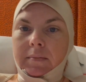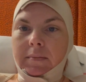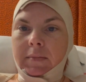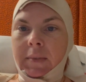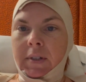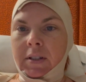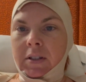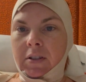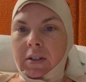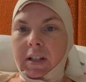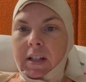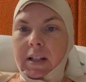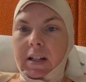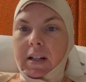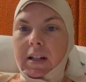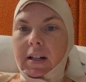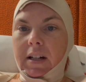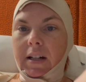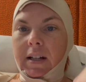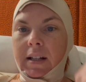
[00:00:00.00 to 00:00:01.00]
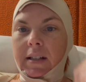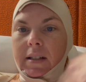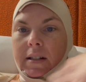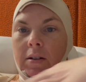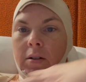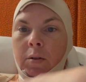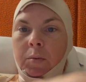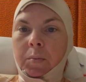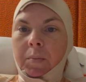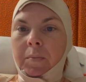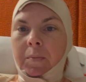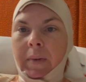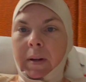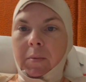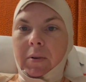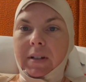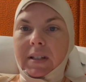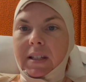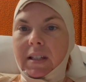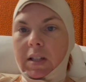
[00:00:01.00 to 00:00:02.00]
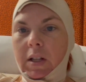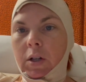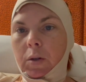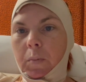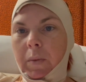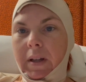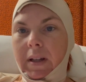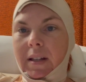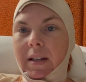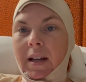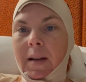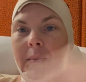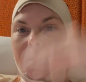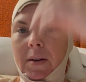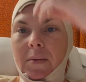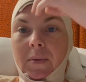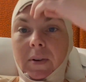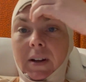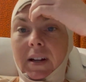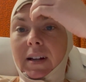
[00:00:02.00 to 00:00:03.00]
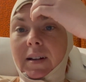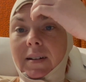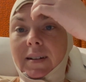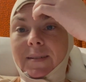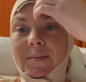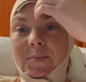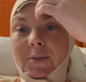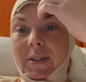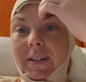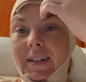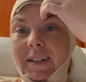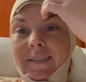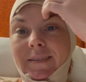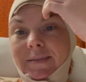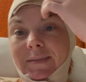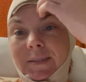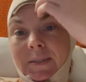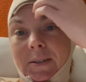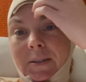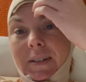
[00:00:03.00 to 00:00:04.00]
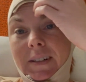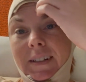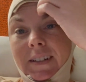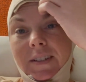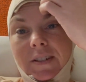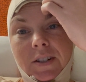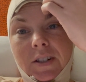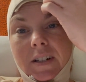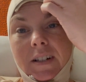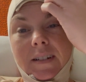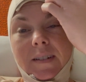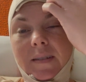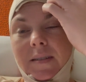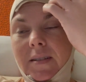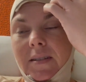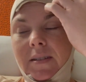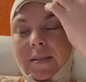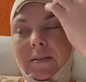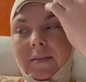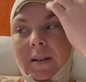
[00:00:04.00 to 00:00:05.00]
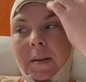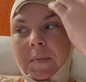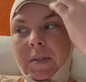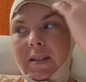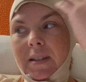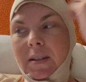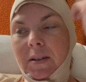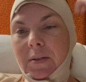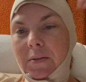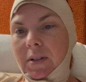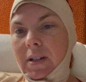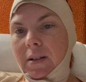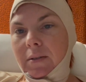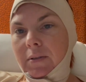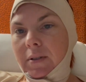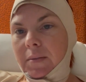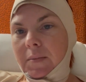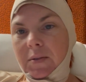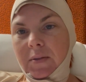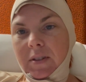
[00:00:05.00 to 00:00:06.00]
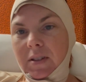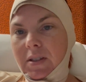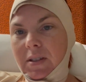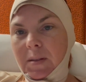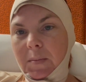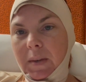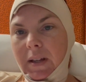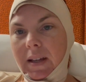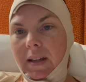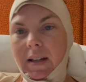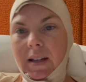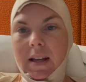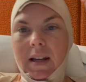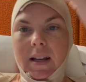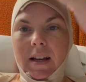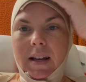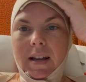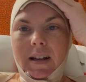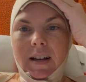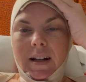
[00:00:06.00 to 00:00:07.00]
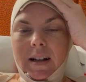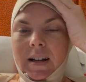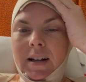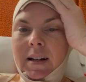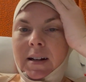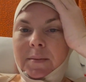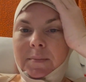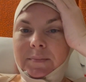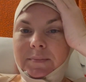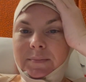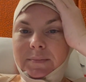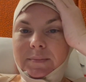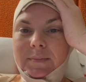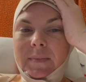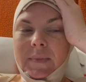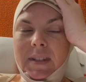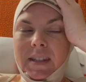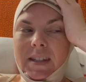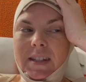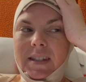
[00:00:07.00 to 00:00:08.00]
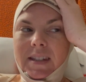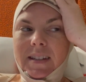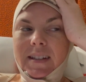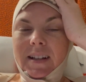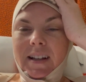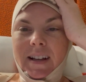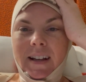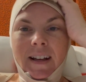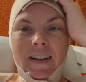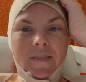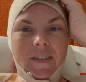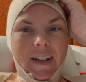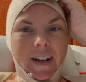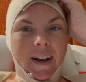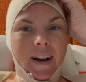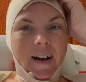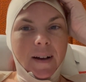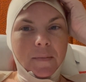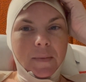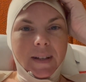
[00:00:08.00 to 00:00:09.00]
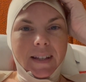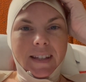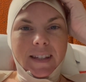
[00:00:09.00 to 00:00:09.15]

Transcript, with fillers: under here, it's oh, my breast is open. I'm not wearing a bra or a shirt, so I'm just in the hotel room, so it's just me. Um, it's kind of like a hot mess